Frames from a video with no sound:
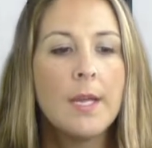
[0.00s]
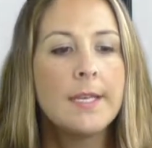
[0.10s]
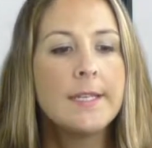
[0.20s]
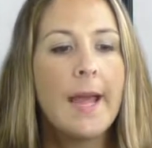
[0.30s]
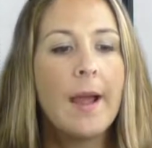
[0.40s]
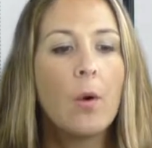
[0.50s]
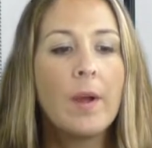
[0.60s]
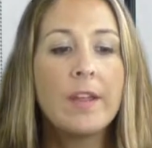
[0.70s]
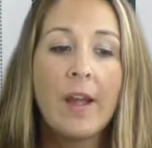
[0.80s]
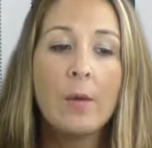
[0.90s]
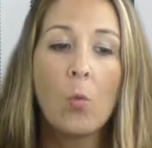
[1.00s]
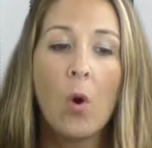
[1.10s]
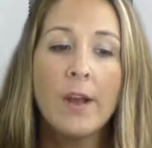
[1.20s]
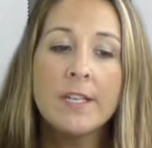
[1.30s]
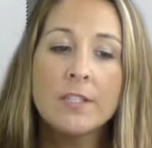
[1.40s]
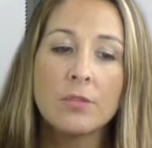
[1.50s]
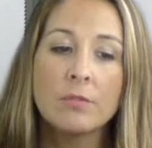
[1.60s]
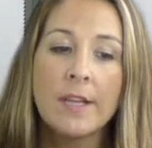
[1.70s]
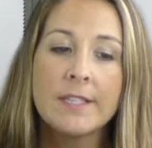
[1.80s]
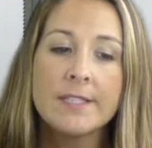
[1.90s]
Now, if I wanted to,
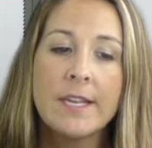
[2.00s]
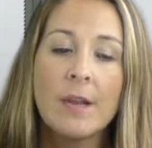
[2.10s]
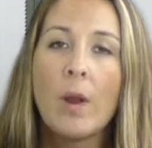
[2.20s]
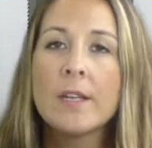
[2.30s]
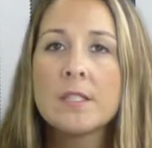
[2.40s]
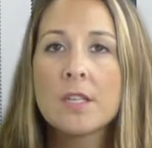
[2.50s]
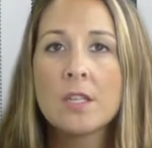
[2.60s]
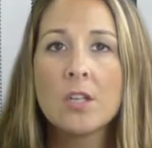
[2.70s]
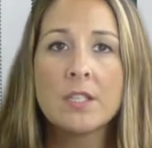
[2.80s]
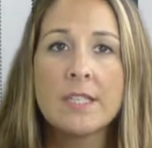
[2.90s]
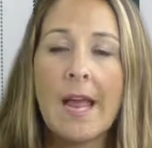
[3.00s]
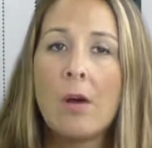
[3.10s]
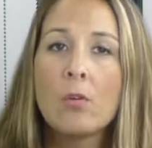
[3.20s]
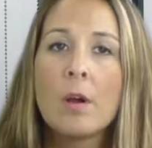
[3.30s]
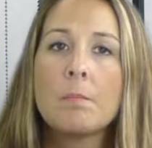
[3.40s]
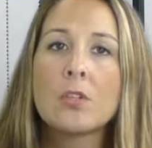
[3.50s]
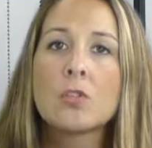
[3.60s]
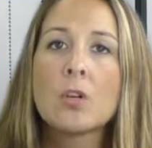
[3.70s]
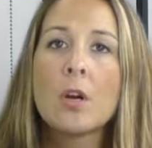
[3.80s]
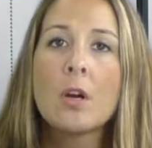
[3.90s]
let's say I wanted to conduct an outcome
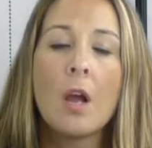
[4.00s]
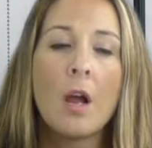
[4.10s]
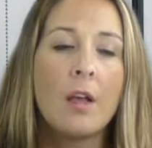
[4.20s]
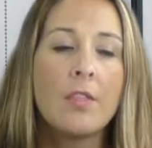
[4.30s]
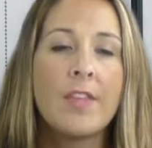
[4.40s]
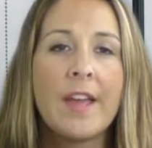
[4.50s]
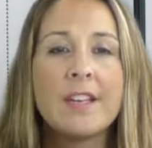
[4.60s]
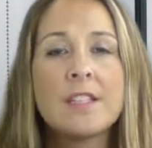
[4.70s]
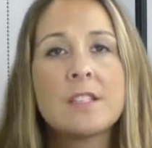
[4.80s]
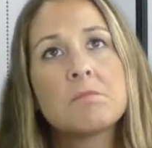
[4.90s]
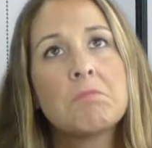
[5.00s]
measure that is